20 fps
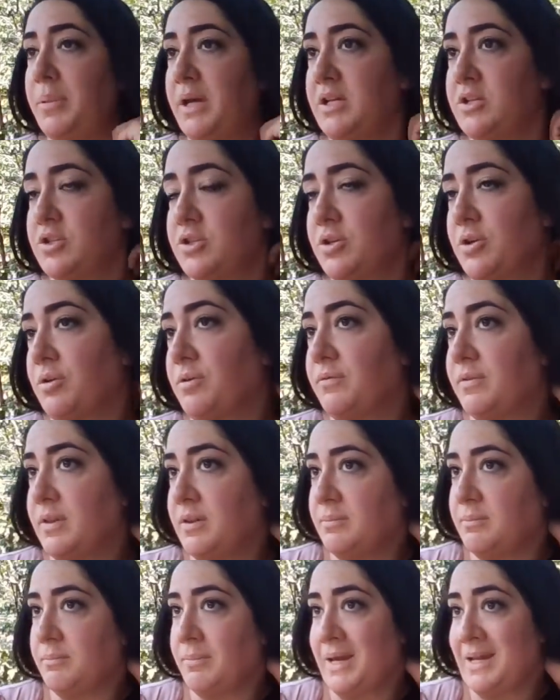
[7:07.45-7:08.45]
pinched nerve
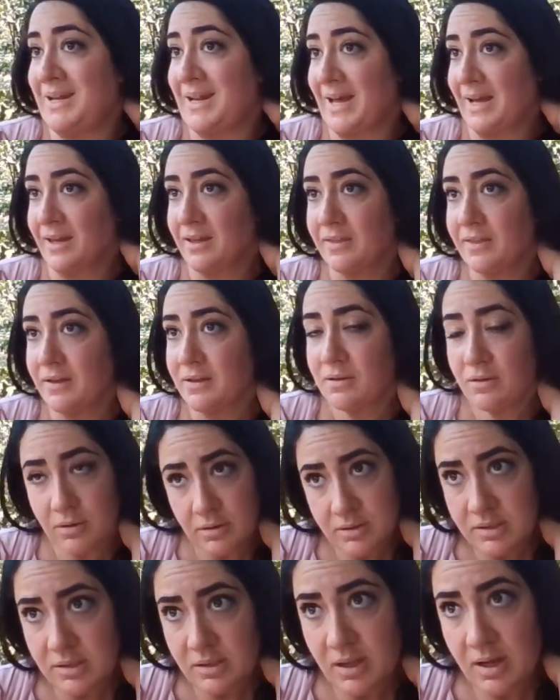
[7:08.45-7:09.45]
in my neck that
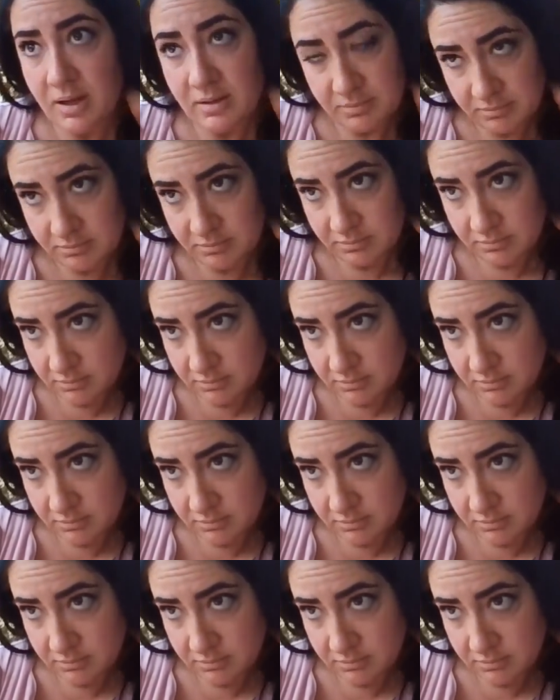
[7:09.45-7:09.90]
hurts a lot.